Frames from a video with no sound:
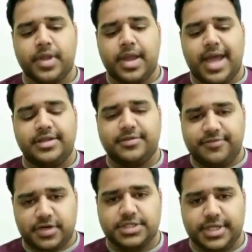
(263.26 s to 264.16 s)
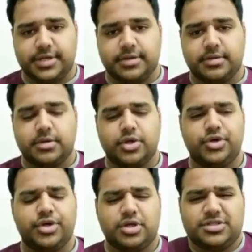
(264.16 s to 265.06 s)
and in the first year you
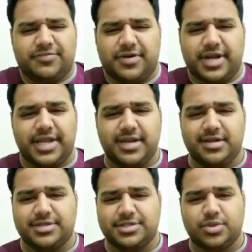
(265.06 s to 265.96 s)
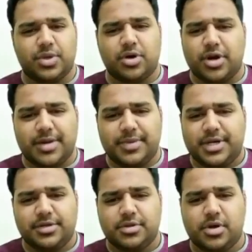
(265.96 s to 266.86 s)
did not suffer any illness, you were not
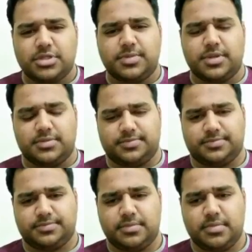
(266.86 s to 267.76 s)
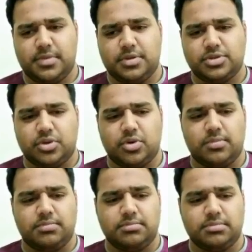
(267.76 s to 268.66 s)
admitted to the hospital,
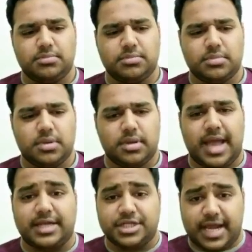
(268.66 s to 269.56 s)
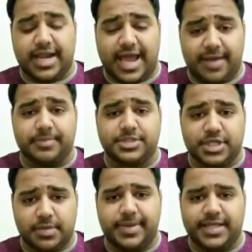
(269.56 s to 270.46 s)
so and I'm
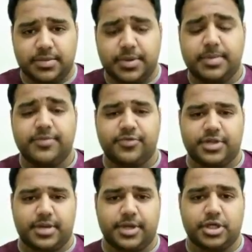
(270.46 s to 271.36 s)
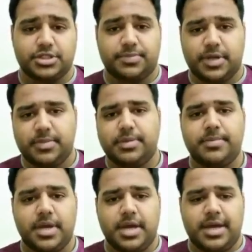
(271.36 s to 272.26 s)
still paying the premium for that, because the
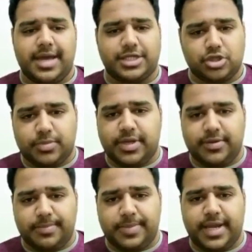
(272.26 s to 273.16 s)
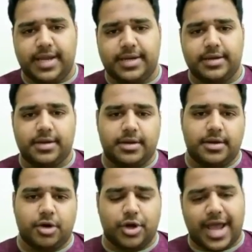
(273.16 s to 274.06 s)
premium has to be paid
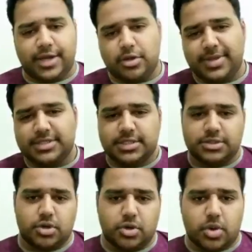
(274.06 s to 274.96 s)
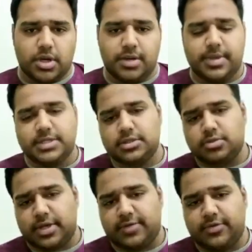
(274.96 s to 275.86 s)
on an annual basis or a quarterly
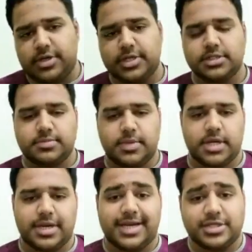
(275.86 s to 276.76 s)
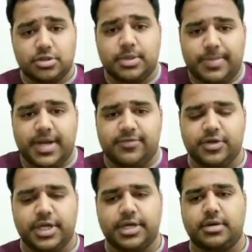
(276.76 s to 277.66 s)
basis, whatever it is, but it has to be paid
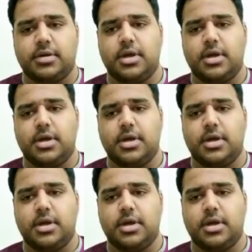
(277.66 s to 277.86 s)
for that year.